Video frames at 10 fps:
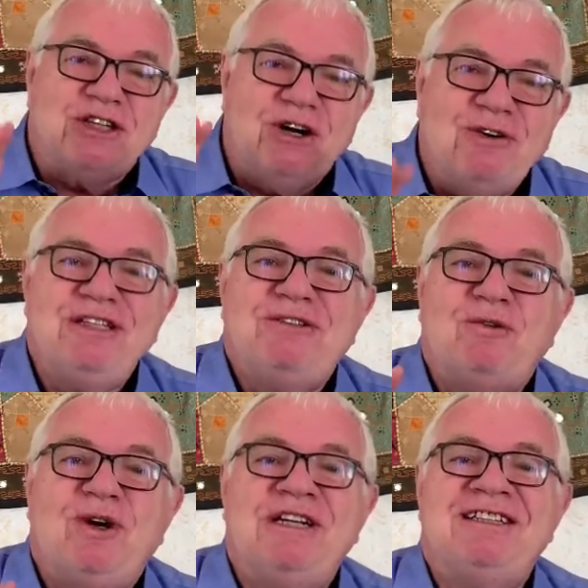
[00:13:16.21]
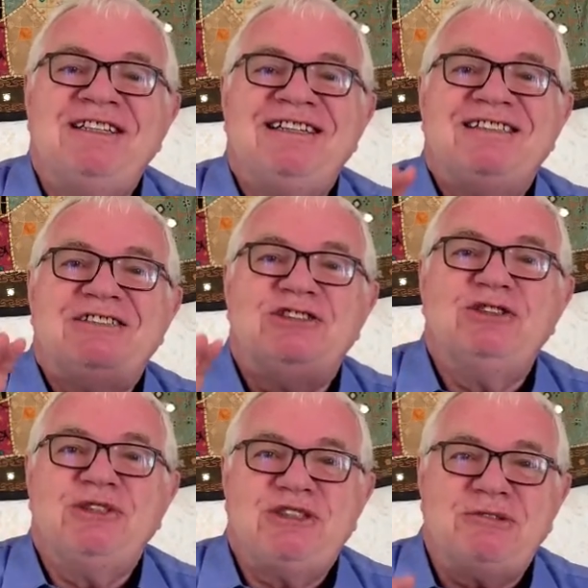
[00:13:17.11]
only one
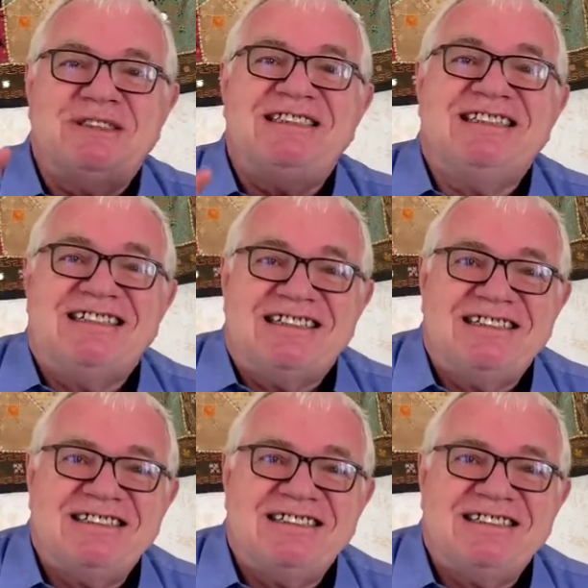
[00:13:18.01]
Jewish Medina,